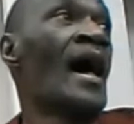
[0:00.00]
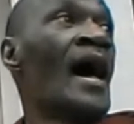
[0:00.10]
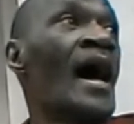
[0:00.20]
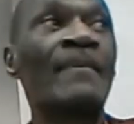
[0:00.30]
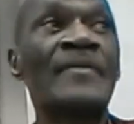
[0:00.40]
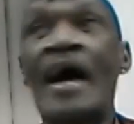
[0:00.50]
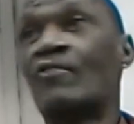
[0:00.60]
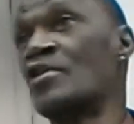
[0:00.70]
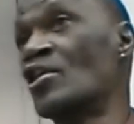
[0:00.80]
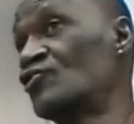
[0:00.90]
I'm not
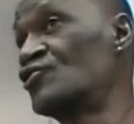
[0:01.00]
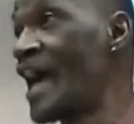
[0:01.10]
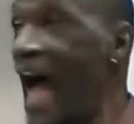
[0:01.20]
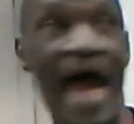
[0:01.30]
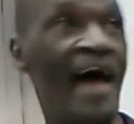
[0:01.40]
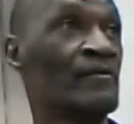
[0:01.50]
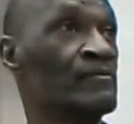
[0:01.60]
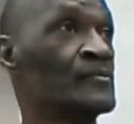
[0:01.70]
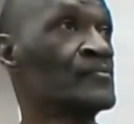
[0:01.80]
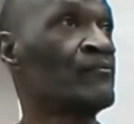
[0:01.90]
real shy.
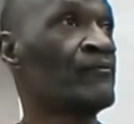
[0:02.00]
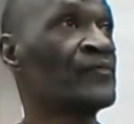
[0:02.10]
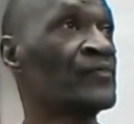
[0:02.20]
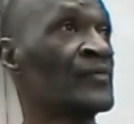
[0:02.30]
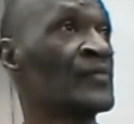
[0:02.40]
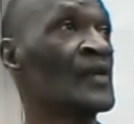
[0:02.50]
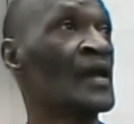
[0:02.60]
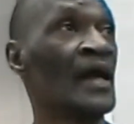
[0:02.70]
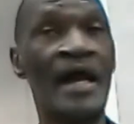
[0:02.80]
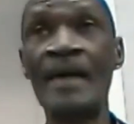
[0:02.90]

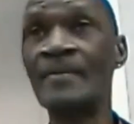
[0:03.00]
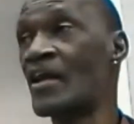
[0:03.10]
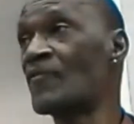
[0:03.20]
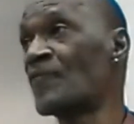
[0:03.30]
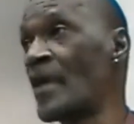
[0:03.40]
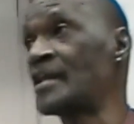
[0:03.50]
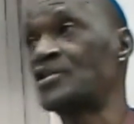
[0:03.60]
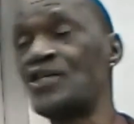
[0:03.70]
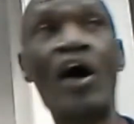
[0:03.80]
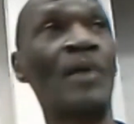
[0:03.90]
And I'm not afraid to
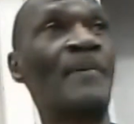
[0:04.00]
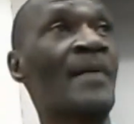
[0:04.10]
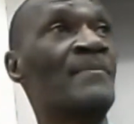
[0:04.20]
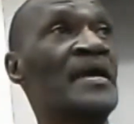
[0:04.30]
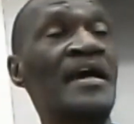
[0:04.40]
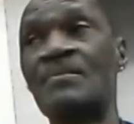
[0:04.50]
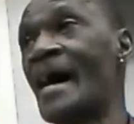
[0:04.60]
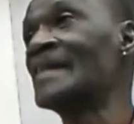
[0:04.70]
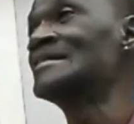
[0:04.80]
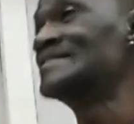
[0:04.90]
talk about me and
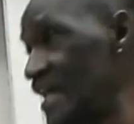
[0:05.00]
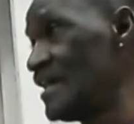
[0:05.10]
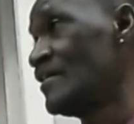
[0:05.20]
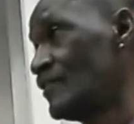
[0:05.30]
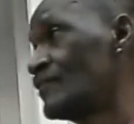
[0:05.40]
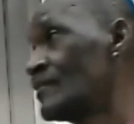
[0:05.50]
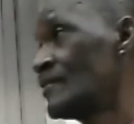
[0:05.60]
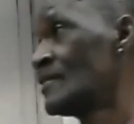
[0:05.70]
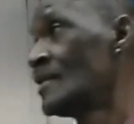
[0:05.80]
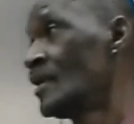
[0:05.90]
my disease
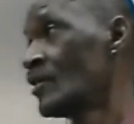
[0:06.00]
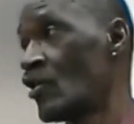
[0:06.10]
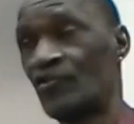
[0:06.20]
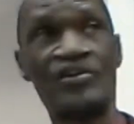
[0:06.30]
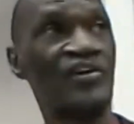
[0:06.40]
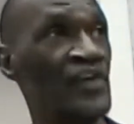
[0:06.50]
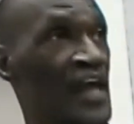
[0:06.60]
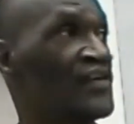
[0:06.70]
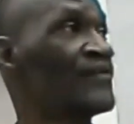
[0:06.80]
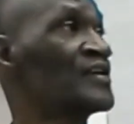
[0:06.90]
because the
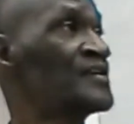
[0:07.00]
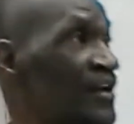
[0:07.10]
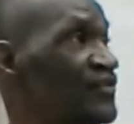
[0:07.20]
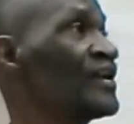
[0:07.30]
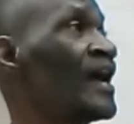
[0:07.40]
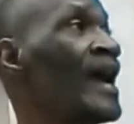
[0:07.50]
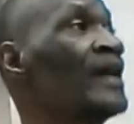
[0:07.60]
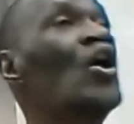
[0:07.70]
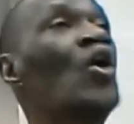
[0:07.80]
disease of addiction ain't no